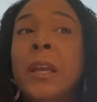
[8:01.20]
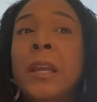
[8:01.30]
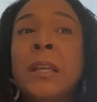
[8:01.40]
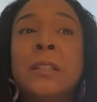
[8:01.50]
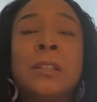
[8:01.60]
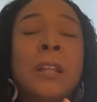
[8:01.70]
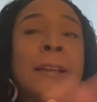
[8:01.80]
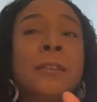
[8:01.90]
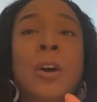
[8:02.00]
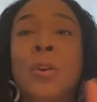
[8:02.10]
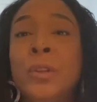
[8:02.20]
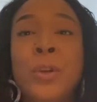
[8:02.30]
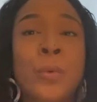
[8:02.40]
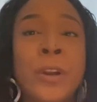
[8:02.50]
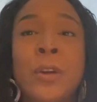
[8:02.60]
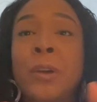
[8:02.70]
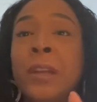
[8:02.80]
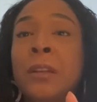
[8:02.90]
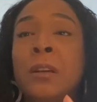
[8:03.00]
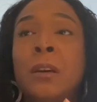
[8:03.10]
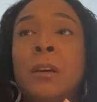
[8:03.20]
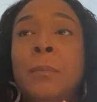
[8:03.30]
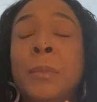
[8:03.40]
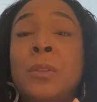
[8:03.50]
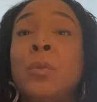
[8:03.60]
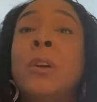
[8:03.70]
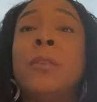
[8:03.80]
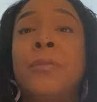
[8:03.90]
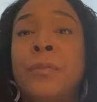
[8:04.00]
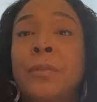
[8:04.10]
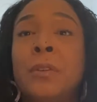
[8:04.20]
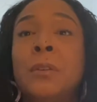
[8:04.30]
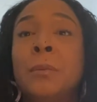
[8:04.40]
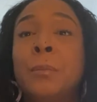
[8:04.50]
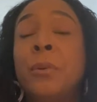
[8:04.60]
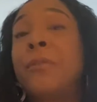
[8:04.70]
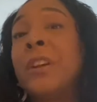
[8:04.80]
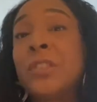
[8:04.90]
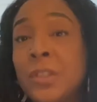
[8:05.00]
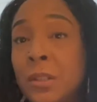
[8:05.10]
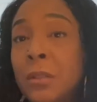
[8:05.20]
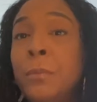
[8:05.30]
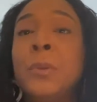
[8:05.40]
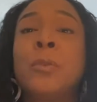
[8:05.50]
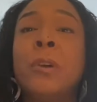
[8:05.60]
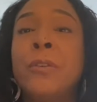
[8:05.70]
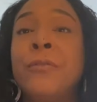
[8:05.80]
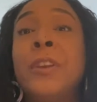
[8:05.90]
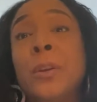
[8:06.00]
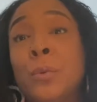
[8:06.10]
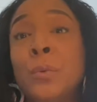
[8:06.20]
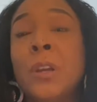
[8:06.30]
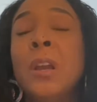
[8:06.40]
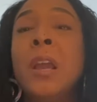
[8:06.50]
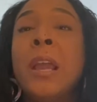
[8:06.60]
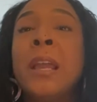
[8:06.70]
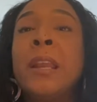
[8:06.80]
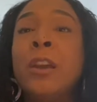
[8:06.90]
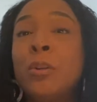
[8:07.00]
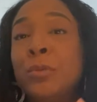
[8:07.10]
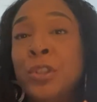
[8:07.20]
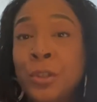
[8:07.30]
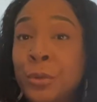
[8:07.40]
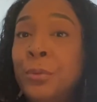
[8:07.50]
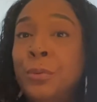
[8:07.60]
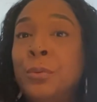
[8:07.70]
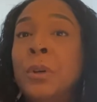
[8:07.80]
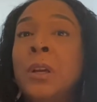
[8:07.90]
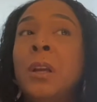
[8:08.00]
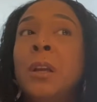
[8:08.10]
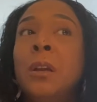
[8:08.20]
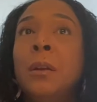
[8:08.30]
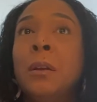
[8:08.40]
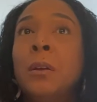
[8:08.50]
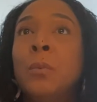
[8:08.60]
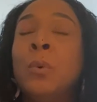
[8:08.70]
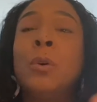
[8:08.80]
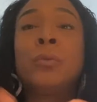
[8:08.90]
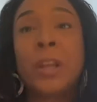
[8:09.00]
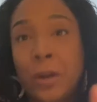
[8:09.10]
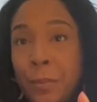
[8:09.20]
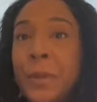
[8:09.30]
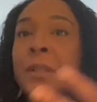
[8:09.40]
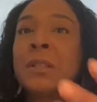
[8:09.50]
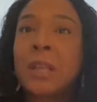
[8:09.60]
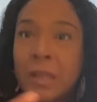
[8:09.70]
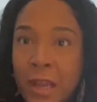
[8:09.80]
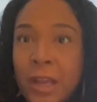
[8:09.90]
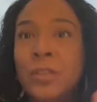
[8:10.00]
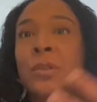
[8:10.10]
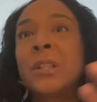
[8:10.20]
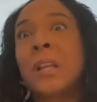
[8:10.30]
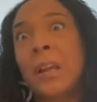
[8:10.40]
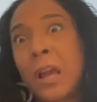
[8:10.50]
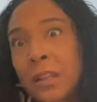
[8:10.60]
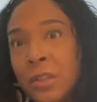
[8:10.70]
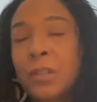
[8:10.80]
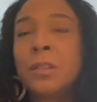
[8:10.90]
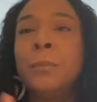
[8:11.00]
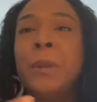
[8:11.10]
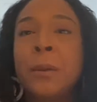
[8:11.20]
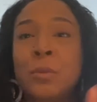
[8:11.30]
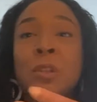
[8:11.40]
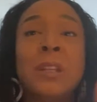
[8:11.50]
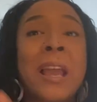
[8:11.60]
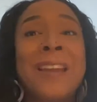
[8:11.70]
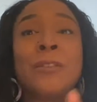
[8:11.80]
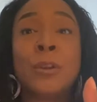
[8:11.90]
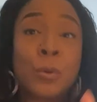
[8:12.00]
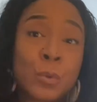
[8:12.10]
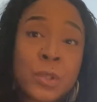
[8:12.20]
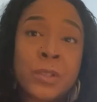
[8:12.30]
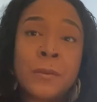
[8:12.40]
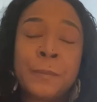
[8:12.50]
It's like the holy grail in the mental health profession, mental health field. And it helps you, therapists, psychiatrists, psychologists, be able to diagnose